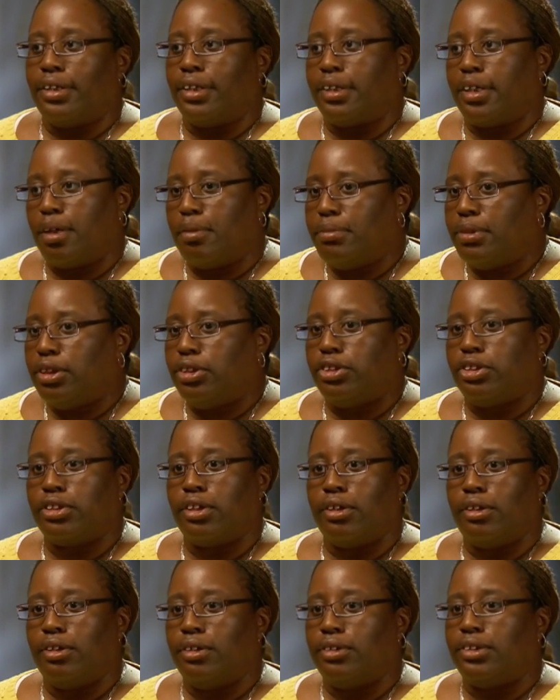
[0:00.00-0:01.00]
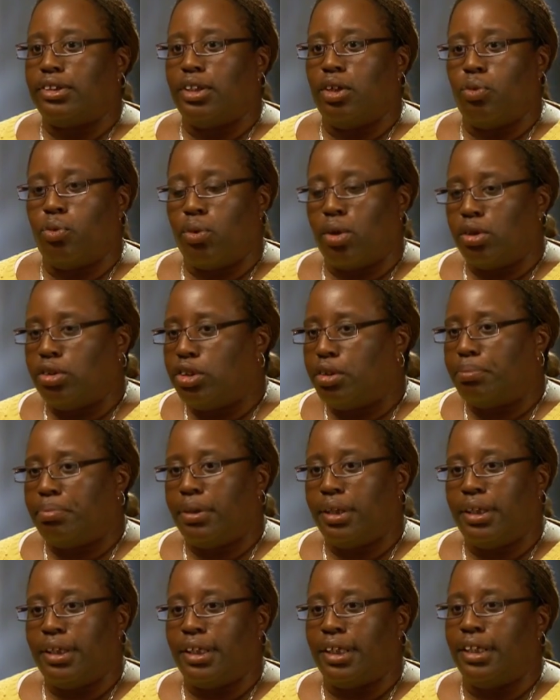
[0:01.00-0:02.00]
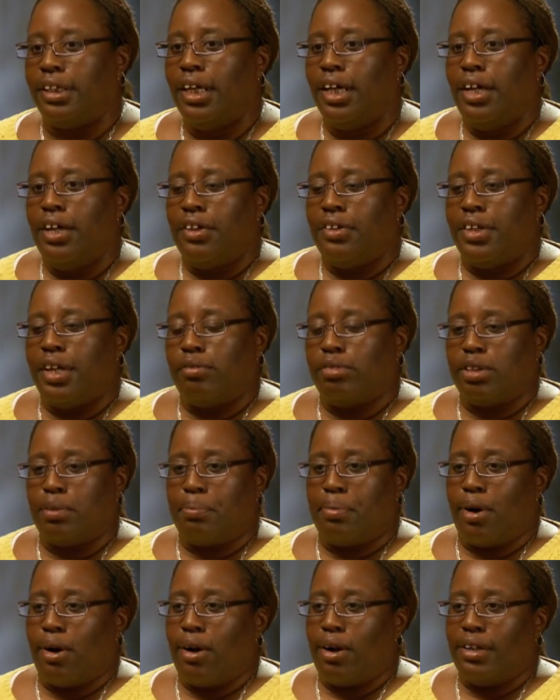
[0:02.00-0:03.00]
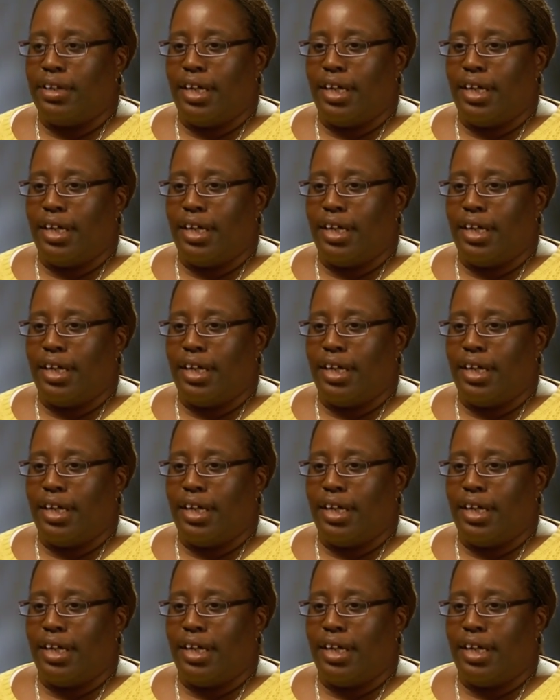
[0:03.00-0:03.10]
and coming to church and worshiping. And there was a part